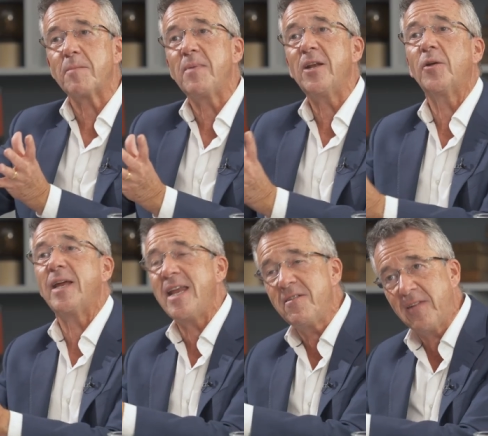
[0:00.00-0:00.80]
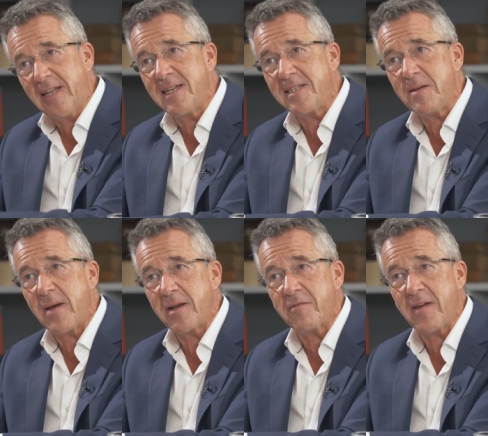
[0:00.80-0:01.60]
I'd been on invalidity
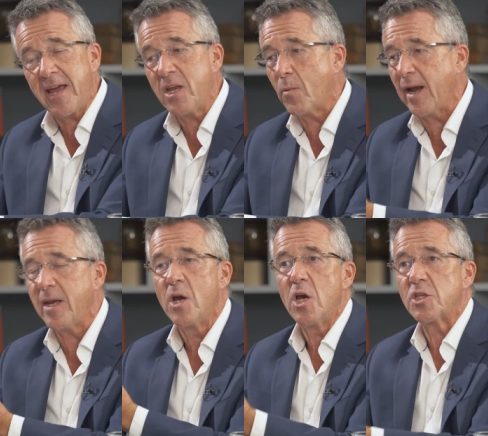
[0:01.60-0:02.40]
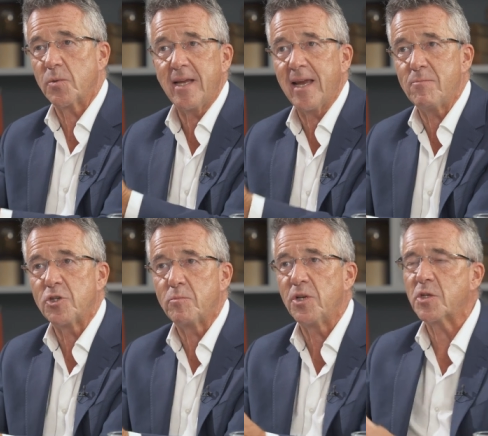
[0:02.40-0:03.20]
benefit anyway, so I didn't get
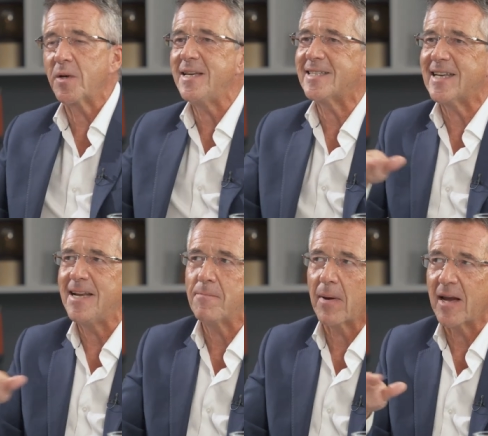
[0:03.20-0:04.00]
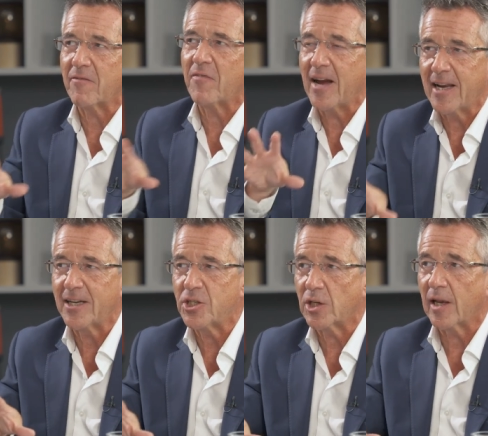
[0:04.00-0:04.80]
much money, so I didn't see an impact
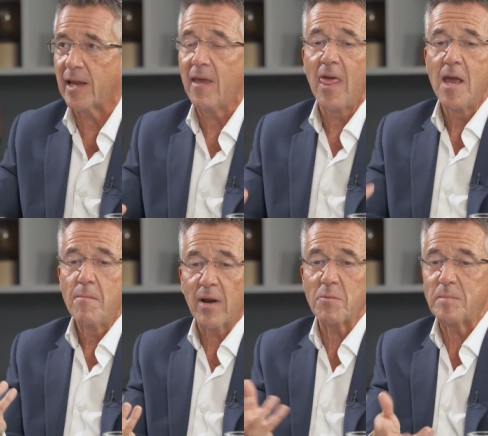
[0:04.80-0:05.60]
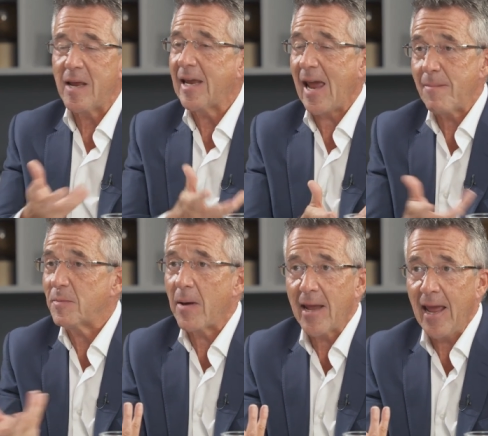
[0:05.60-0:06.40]
financially, but I was being kept by